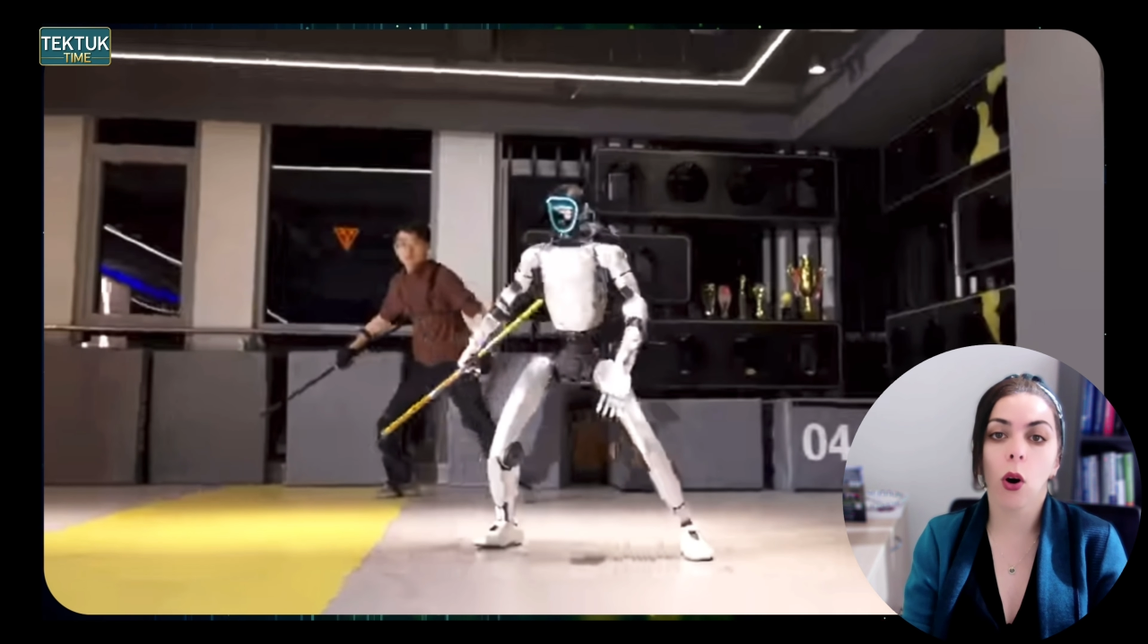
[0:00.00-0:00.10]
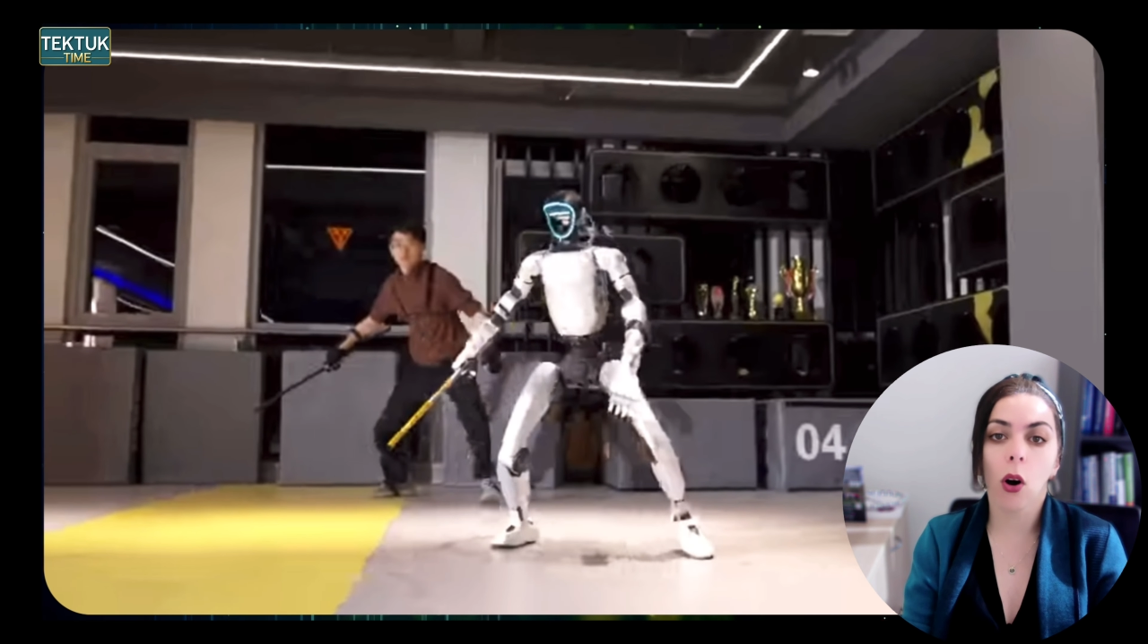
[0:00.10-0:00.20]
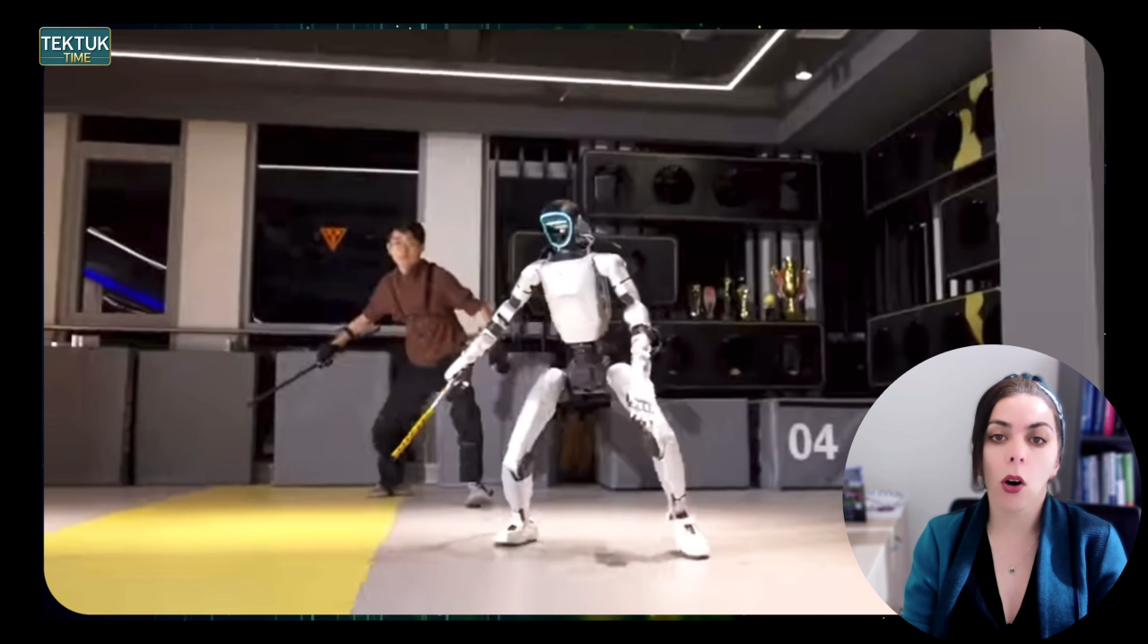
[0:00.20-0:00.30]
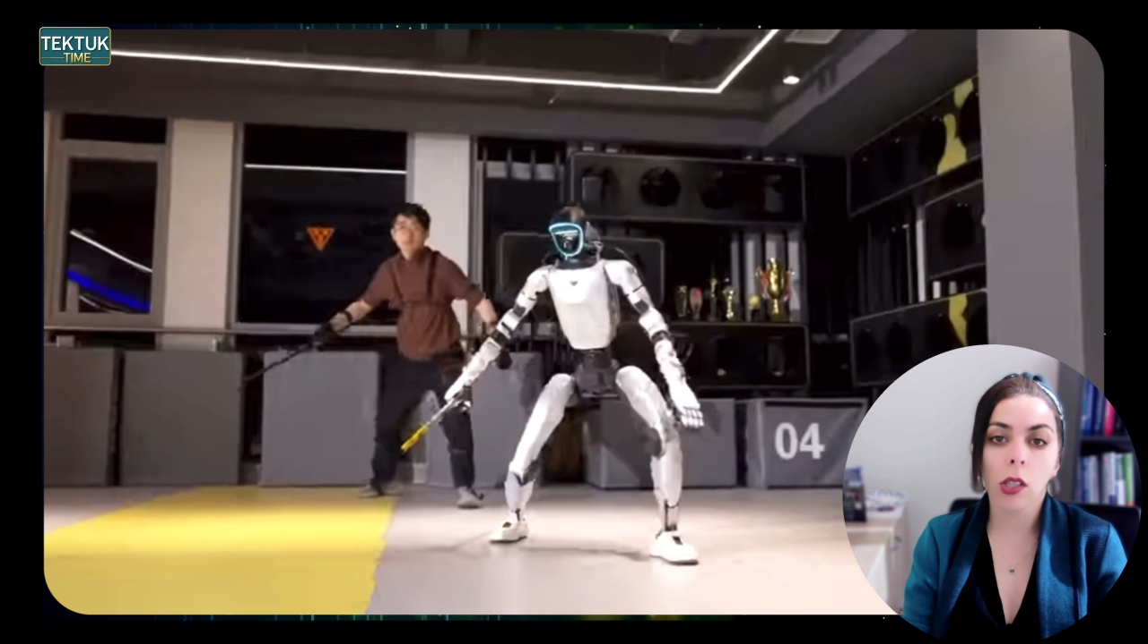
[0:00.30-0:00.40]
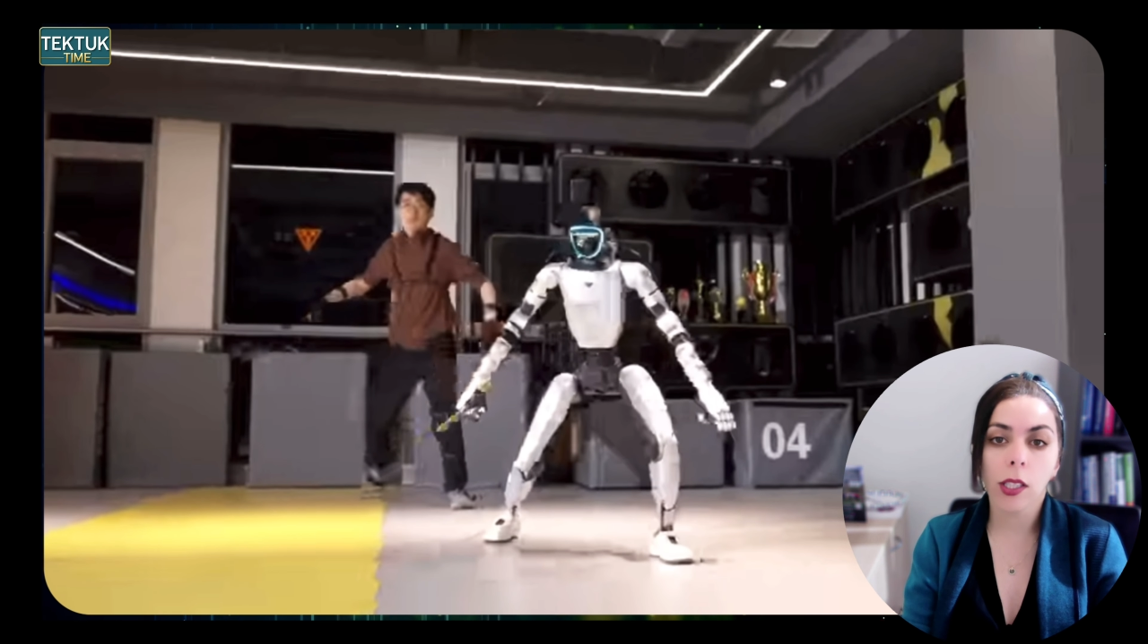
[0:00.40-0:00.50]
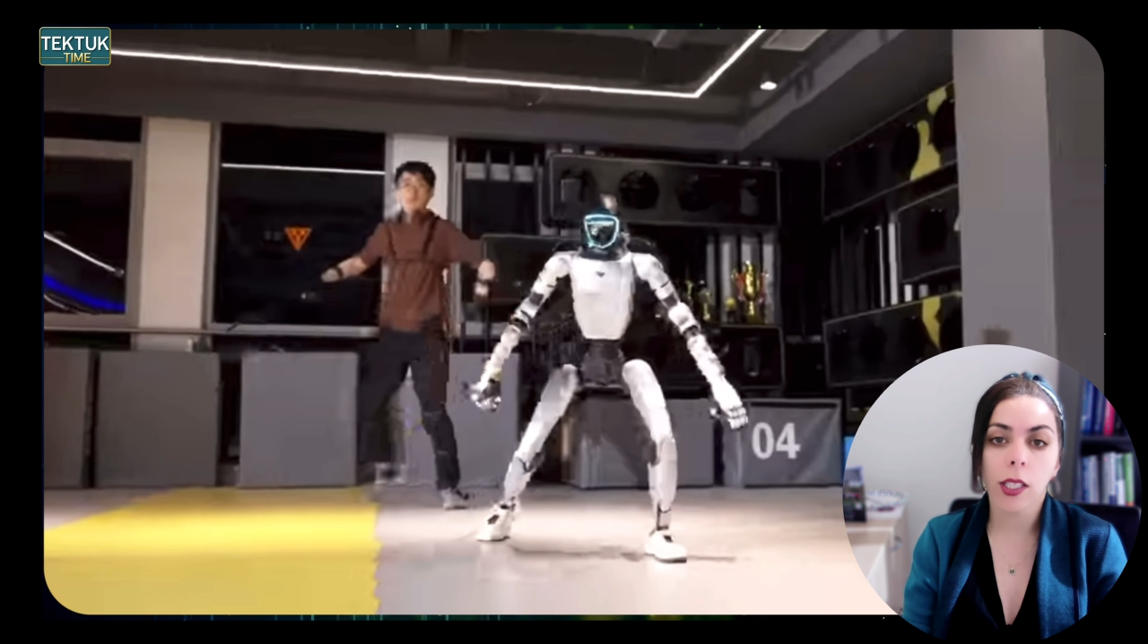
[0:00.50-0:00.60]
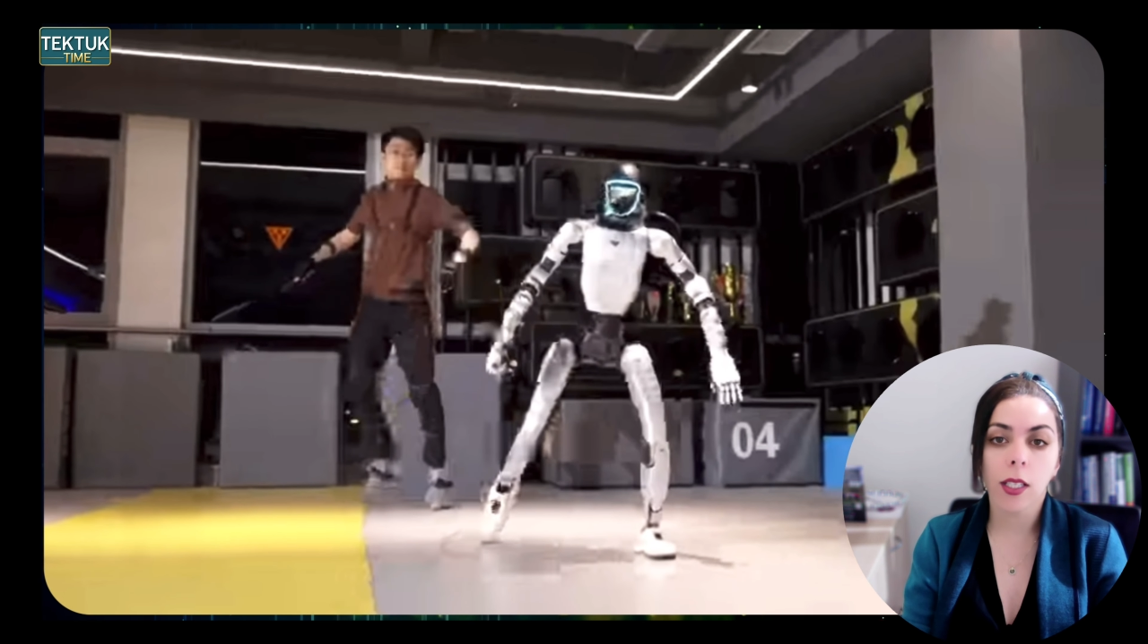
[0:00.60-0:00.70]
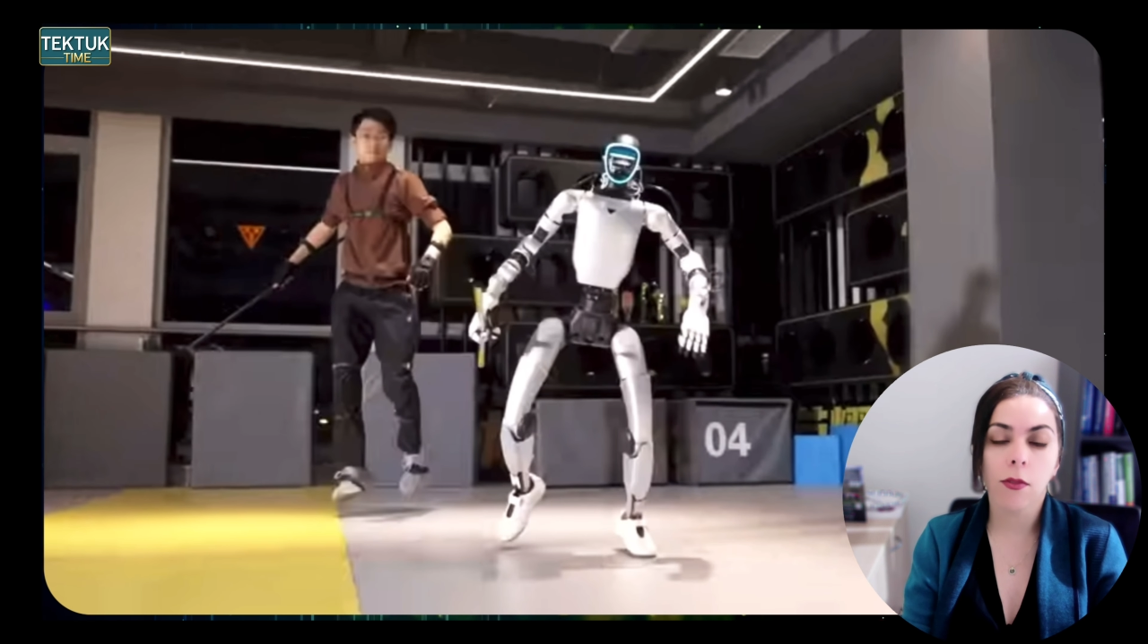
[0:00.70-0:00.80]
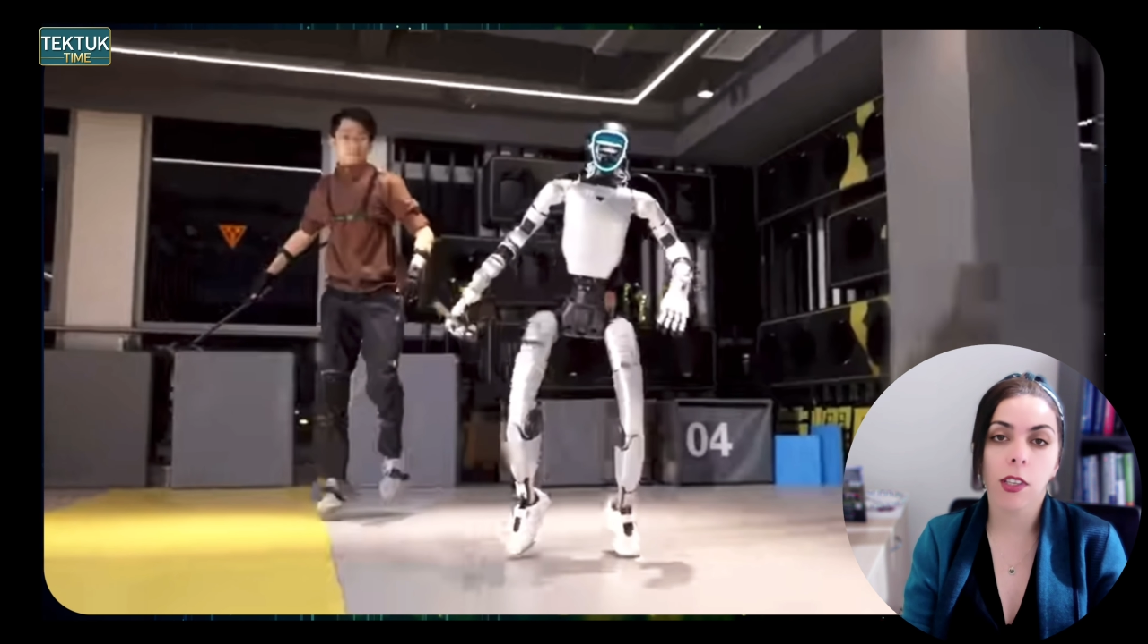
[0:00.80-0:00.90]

all this